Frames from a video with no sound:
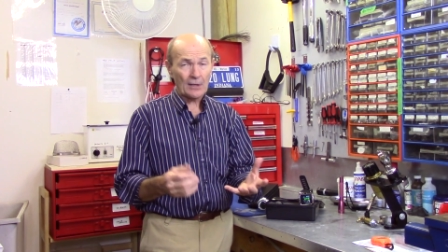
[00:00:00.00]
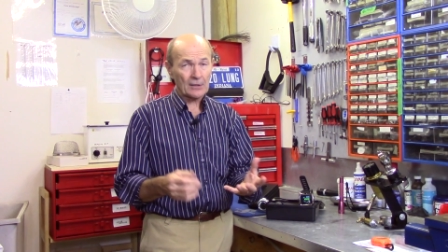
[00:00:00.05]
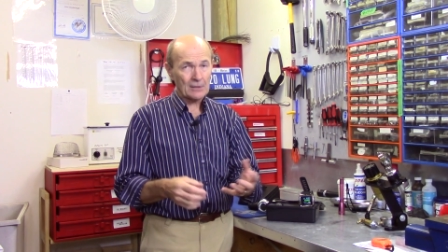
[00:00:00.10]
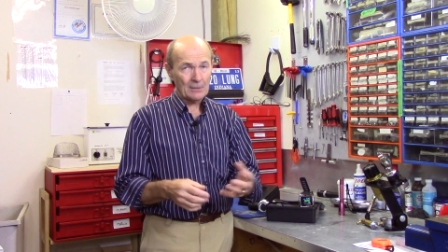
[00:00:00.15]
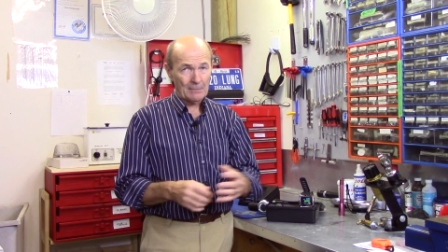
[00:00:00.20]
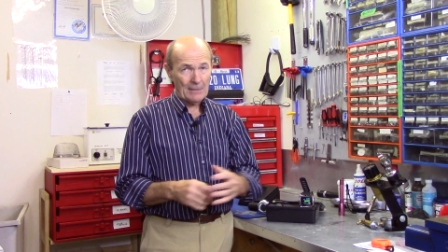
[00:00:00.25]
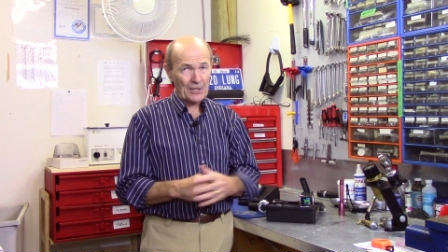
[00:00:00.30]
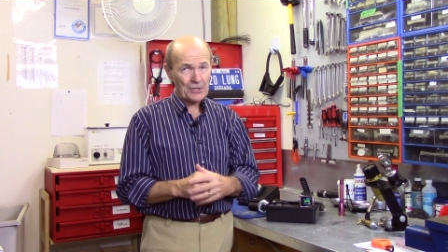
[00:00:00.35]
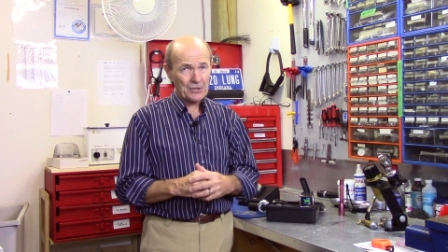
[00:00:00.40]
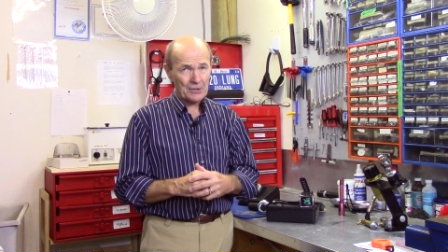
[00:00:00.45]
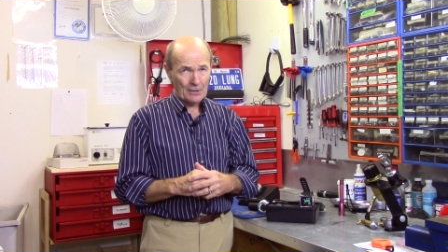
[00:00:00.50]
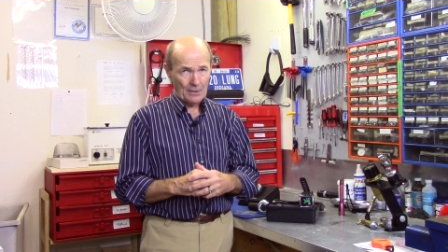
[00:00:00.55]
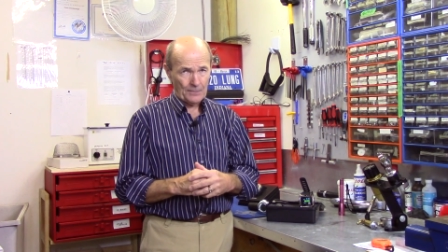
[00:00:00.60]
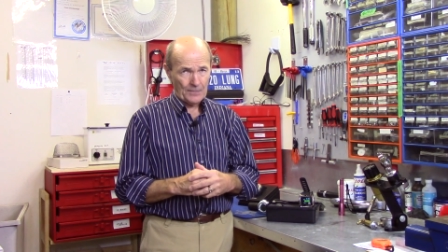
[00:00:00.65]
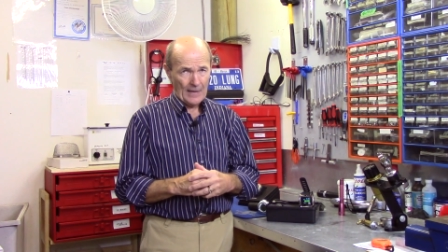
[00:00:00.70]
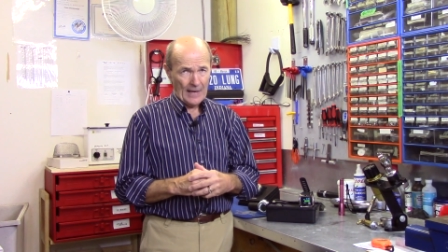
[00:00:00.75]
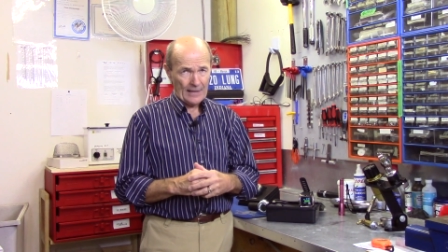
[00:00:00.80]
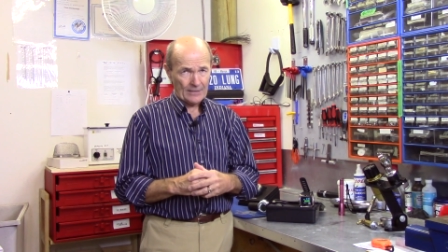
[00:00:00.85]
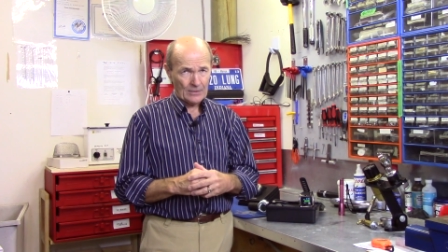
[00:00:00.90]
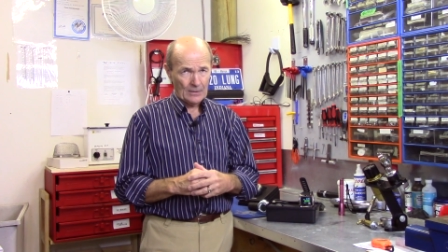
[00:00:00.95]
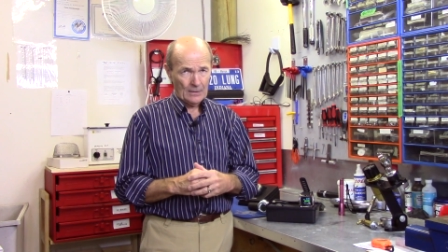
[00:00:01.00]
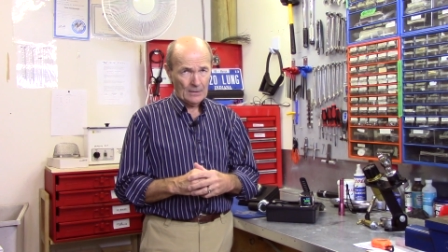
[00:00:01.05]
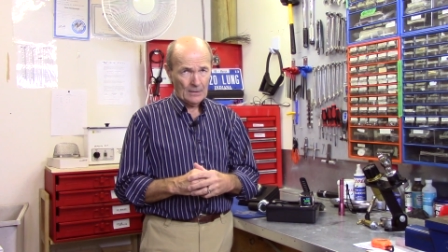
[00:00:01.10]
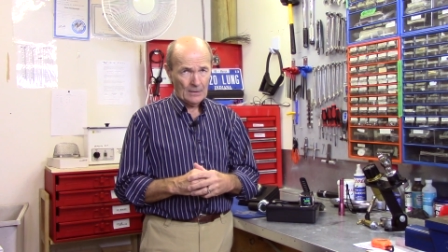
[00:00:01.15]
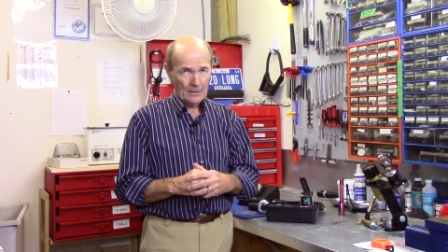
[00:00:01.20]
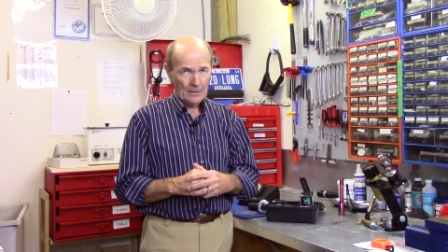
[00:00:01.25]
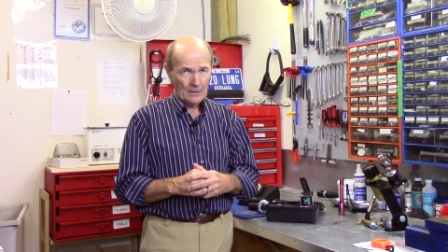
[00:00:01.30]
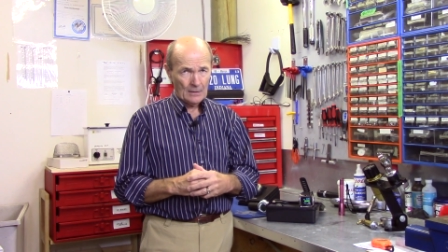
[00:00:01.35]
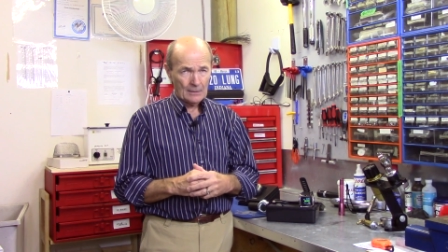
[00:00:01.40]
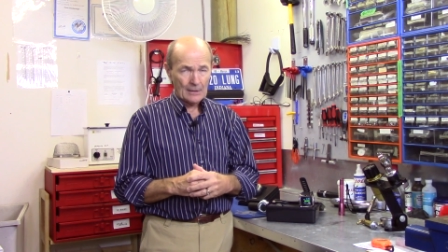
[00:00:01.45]
not to mention the fact
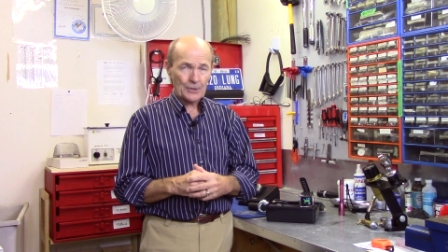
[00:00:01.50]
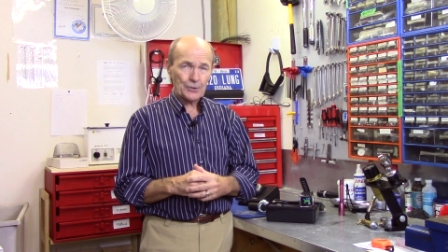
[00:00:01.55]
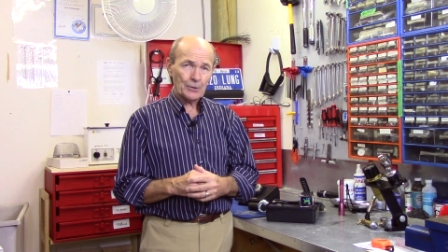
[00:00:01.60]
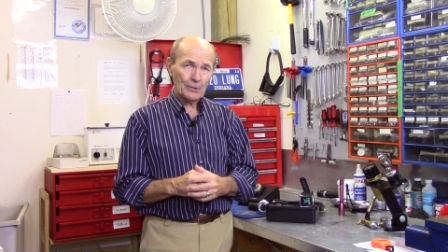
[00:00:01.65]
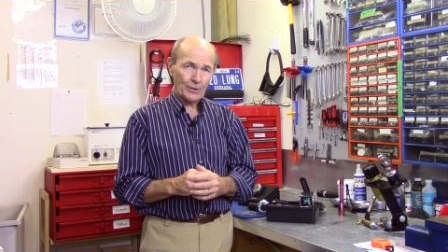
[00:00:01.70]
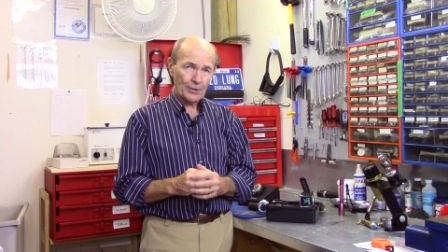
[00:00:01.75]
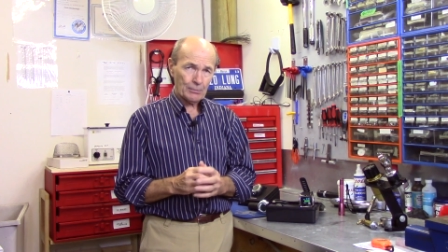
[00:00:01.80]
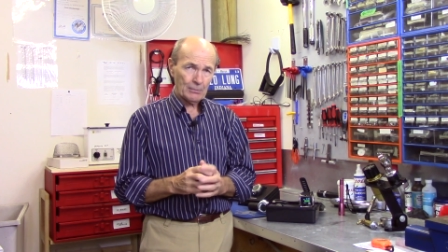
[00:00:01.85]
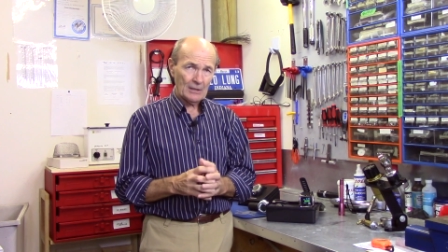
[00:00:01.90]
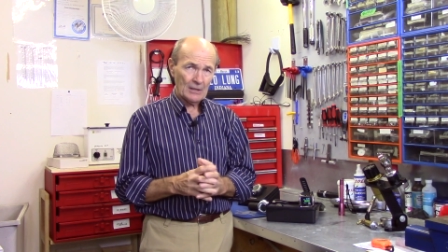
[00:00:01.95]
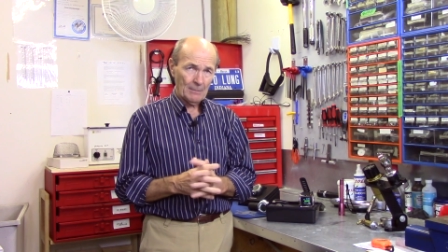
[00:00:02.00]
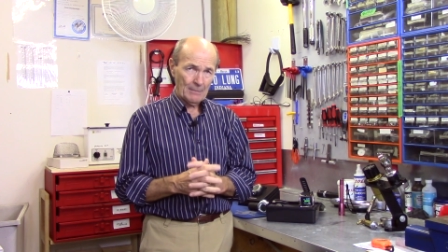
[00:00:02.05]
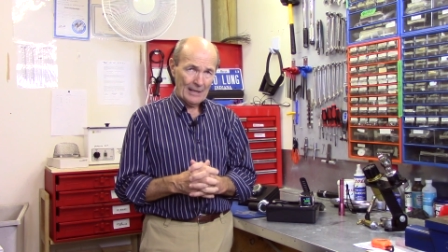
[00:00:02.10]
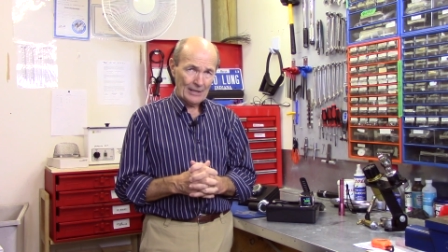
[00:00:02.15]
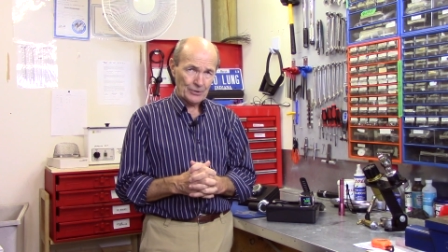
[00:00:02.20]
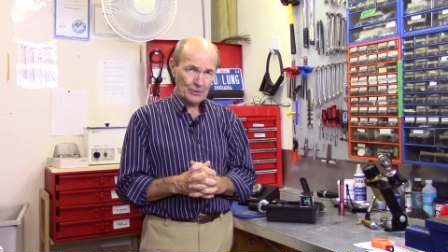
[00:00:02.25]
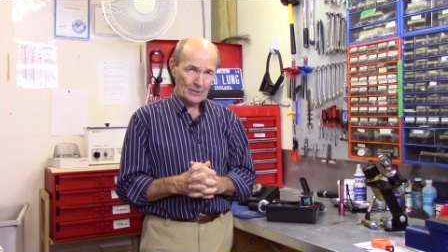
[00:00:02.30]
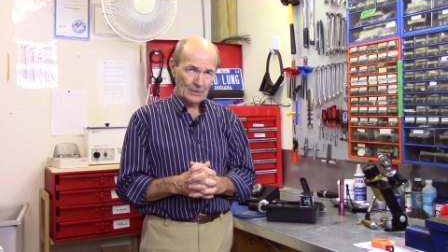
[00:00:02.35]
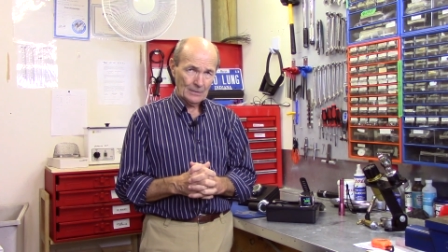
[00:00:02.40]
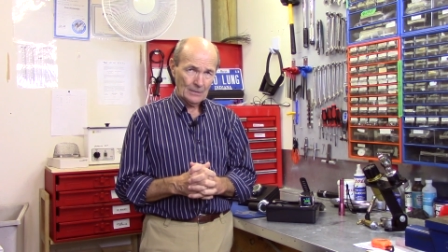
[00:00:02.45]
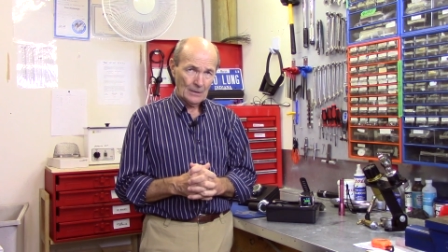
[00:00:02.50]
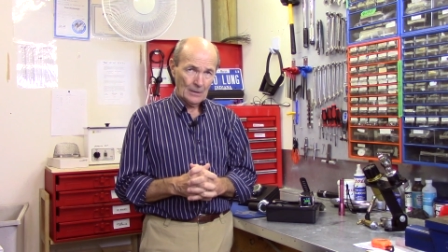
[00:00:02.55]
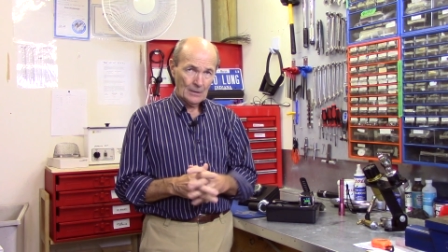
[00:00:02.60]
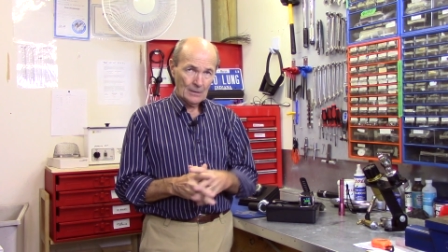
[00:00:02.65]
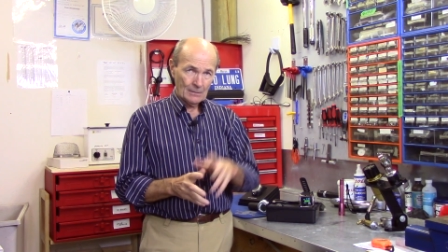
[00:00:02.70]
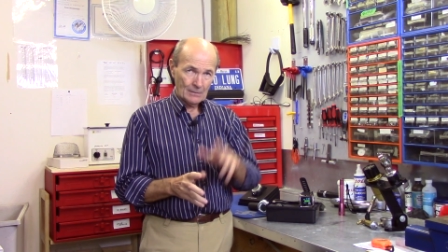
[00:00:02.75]
that you're three-dimensional